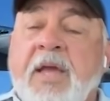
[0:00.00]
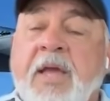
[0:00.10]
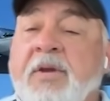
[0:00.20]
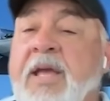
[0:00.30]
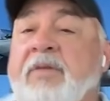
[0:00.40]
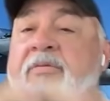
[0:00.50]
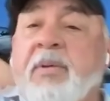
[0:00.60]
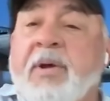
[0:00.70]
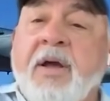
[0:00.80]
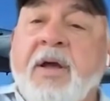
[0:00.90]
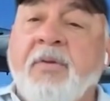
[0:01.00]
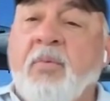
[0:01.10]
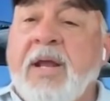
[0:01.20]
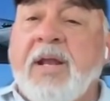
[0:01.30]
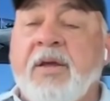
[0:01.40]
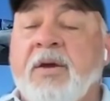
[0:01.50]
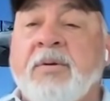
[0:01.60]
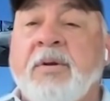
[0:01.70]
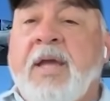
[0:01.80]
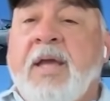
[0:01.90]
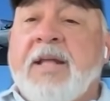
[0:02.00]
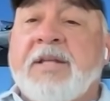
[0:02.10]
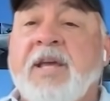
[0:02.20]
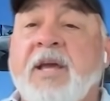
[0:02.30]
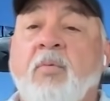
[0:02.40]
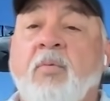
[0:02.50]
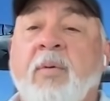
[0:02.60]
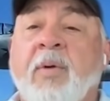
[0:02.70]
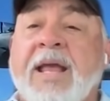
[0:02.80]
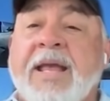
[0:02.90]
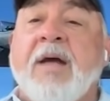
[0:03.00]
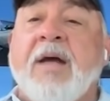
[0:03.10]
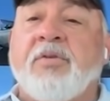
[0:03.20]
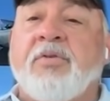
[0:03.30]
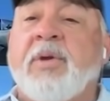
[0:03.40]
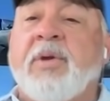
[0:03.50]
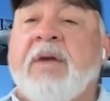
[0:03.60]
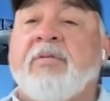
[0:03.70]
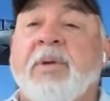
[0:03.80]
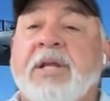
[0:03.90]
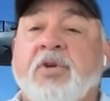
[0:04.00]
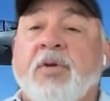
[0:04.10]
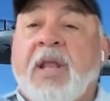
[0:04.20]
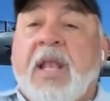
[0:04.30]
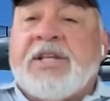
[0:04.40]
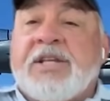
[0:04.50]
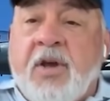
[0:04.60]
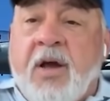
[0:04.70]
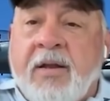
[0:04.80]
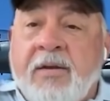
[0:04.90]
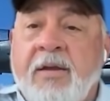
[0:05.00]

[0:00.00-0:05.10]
You get everybody on the radio and say, "I want when I count to three, everybody turn the lights on,"